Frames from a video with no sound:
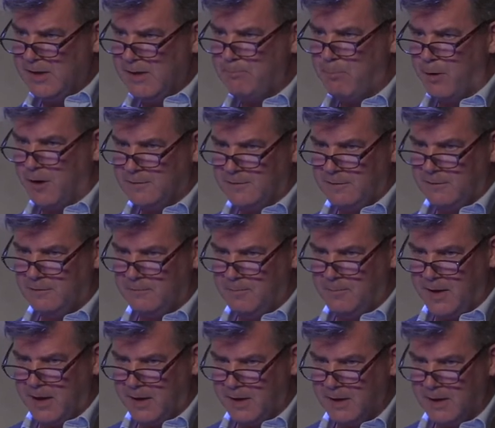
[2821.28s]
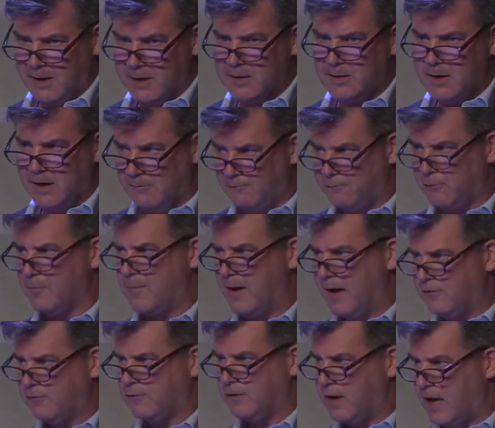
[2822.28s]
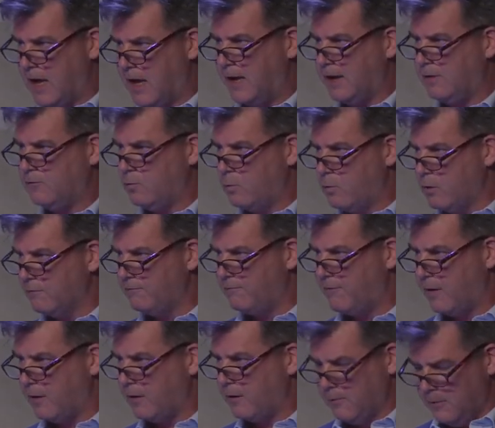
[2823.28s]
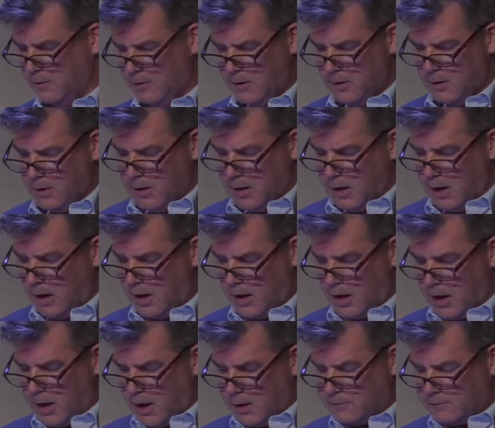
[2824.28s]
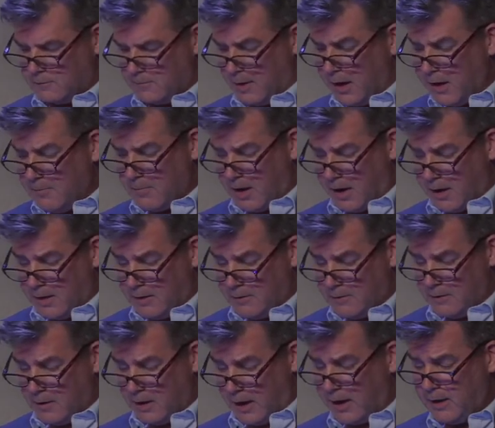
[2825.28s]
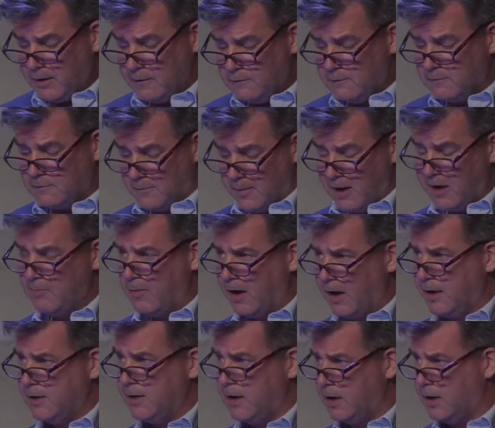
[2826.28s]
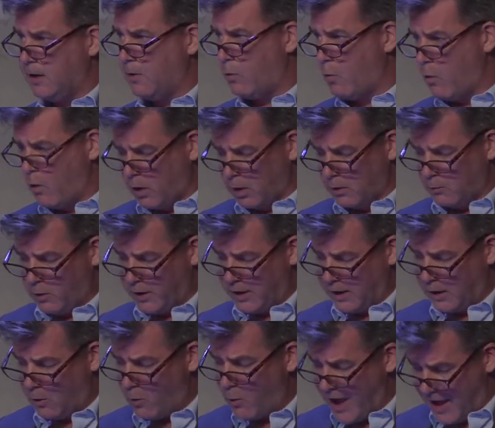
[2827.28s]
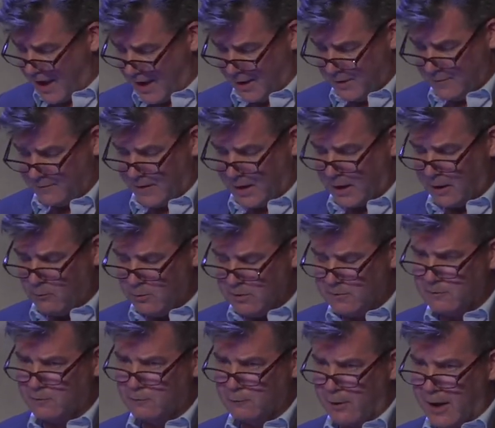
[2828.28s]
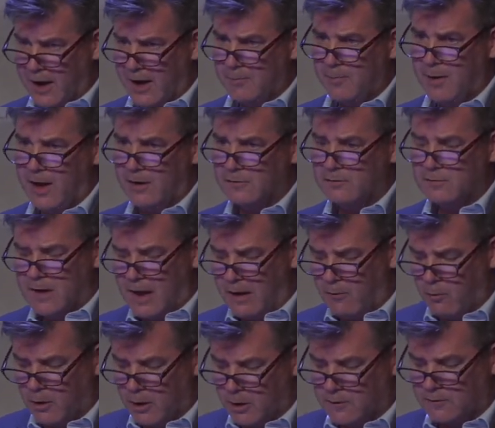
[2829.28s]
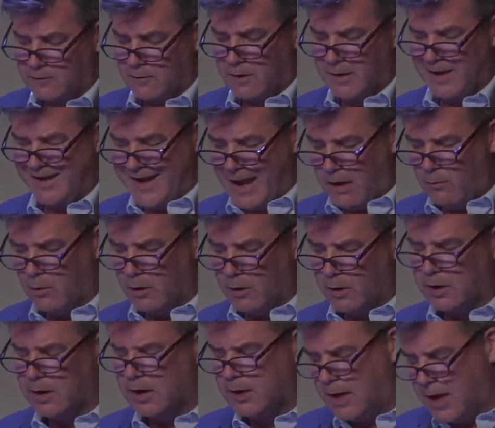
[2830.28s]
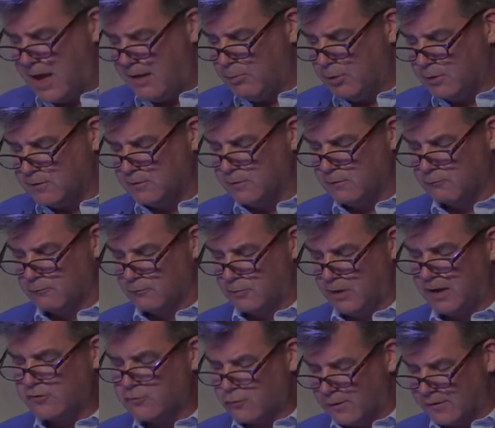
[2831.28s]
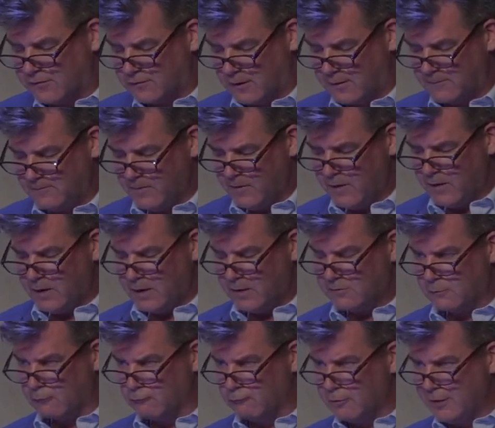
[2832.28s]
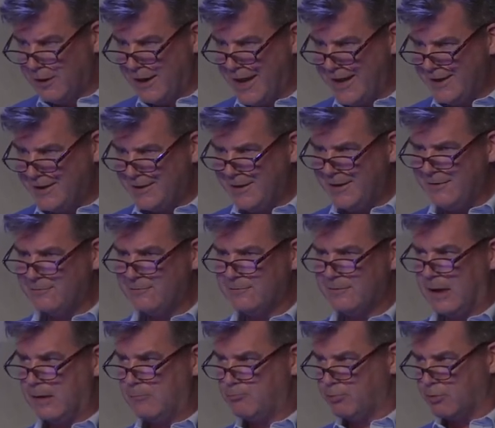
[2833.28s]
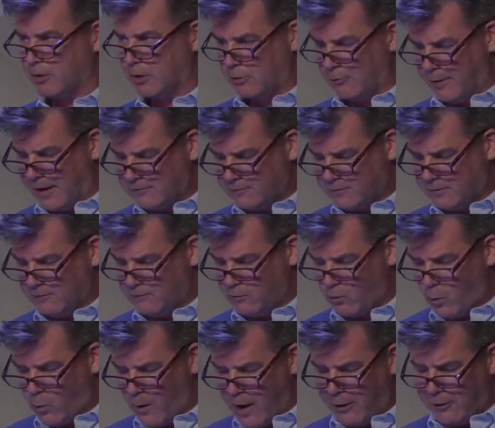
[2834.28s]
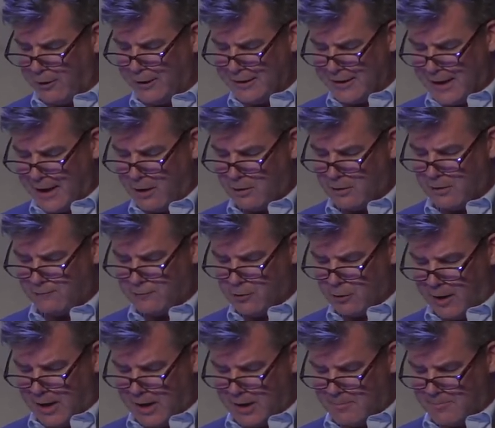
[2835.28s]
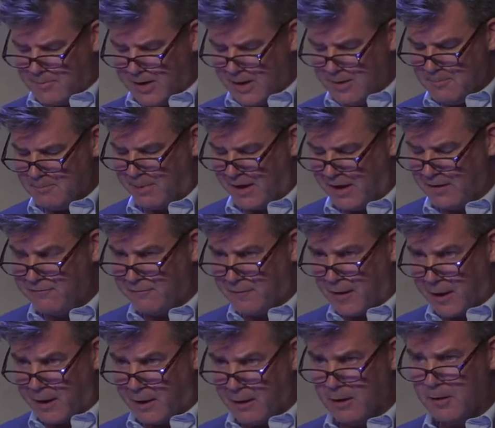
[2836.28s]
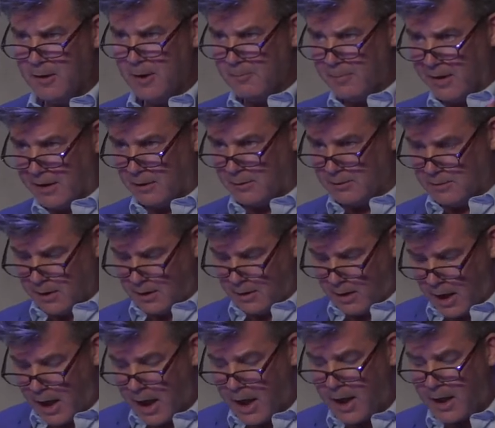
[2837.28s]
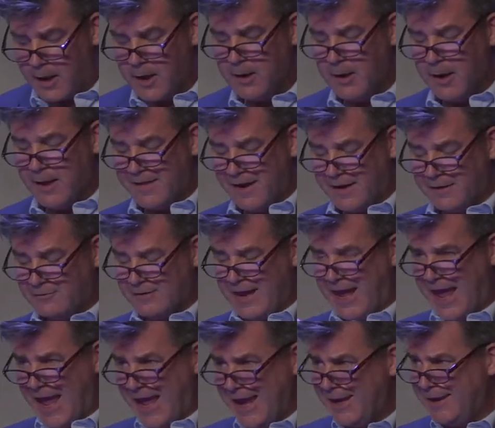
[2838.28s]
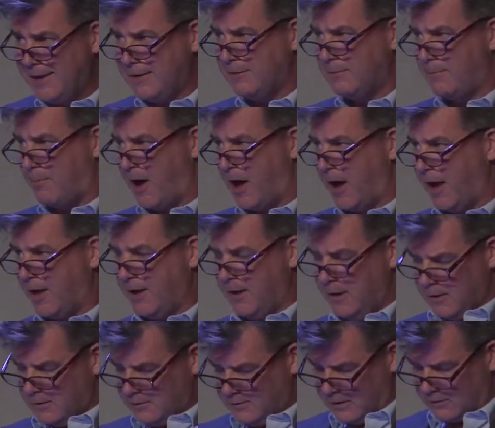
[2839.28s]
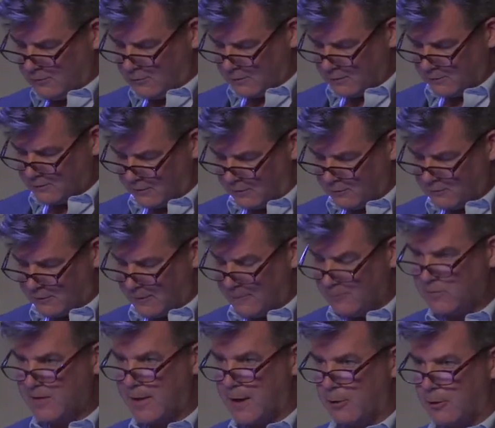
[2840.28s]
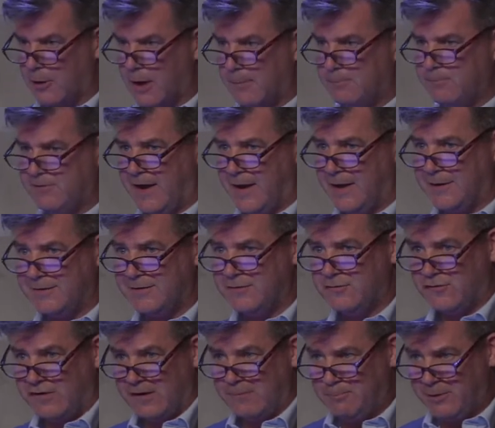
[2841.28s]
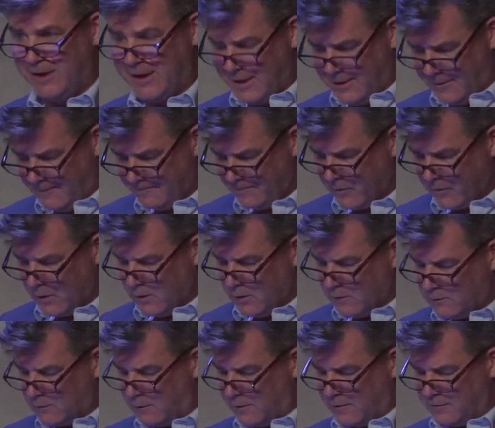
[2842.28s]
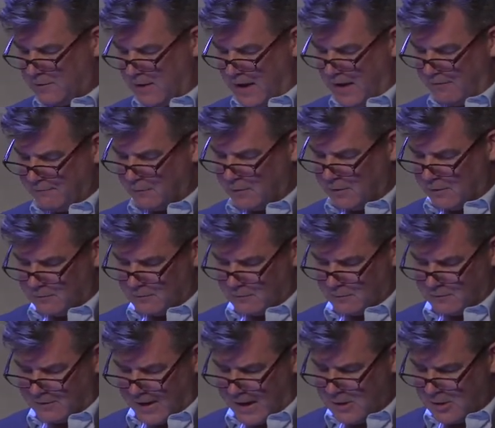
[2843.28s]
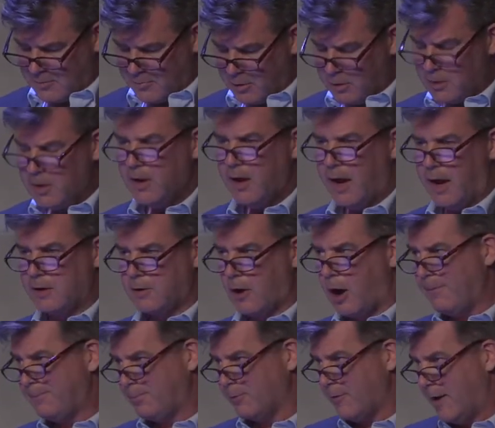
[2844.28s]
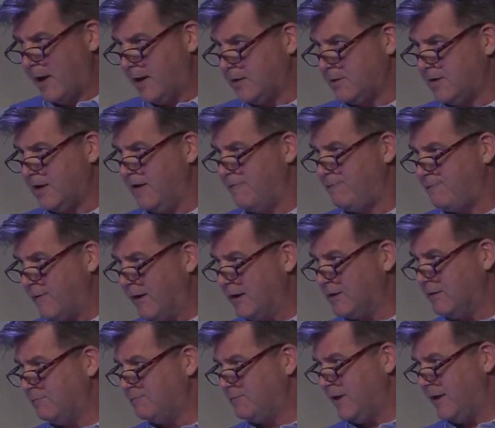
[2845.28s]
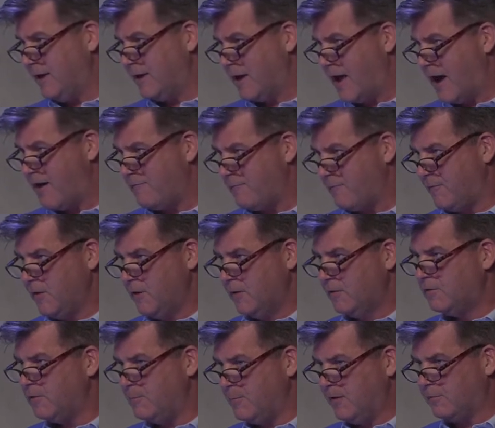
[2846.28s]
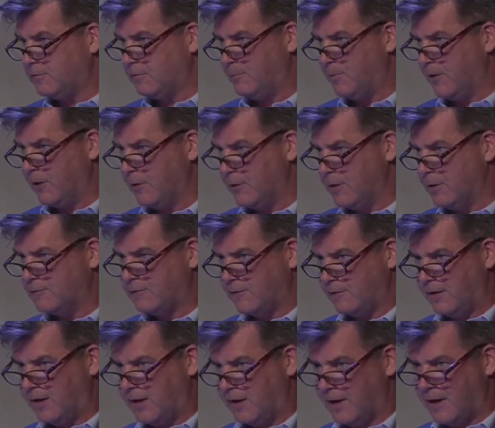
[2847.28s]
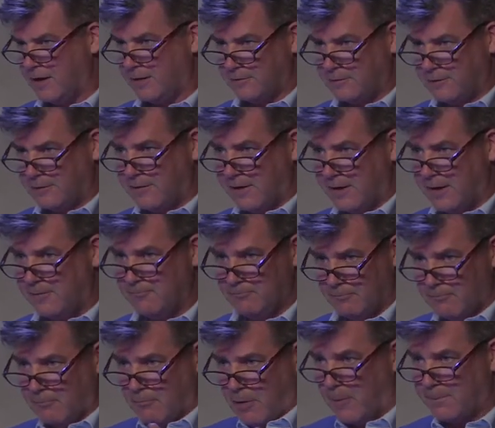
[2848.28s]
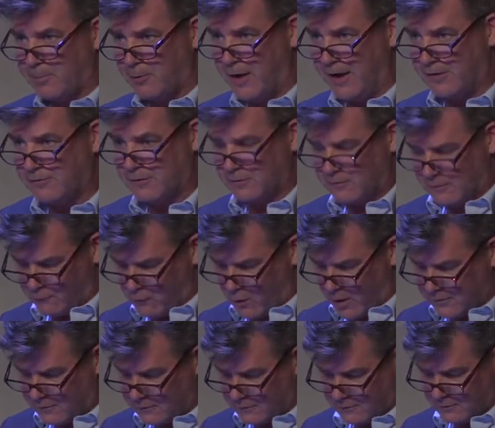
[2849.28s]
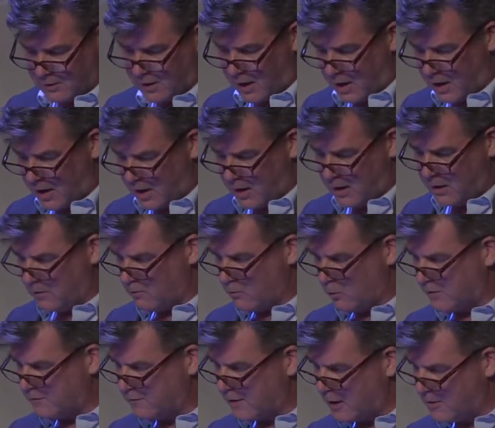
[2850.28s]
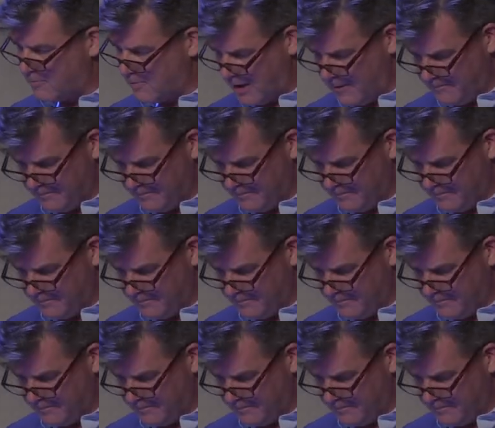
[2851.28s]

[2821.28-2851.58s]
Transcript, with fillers: participating in information age warfare uh, to my mind, and to my mind, in a war winning way that I would describe as networked, network enabled attrition. It's a relentless and progressive wearing down of your enemy by fire, by, uh, that is aided by digital systems that are obtained cheaply so that the effort is sustainable and operated effectively enough to be superior to the, to the operations of one's, uh, one's enemy.